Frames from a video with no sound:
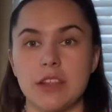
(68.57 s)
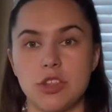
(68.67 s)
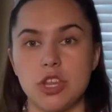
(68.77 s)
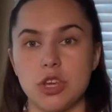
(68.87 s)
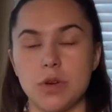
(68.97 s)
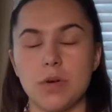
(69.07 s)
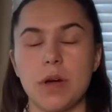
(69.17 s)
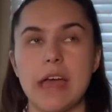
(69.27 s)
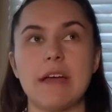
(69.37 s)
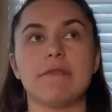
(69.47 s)
do,
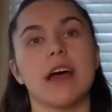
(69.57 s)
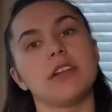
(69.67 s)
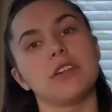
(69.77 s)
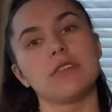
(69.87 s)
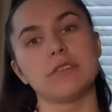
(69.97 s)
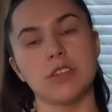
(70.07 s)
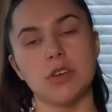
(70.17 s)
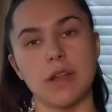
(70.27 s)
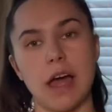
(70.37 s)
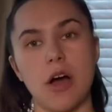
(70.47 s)
if I choose to do it
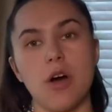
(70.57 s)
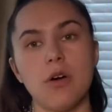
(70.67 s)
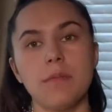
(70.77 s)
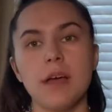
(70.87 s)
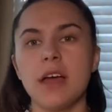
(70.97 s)
at home,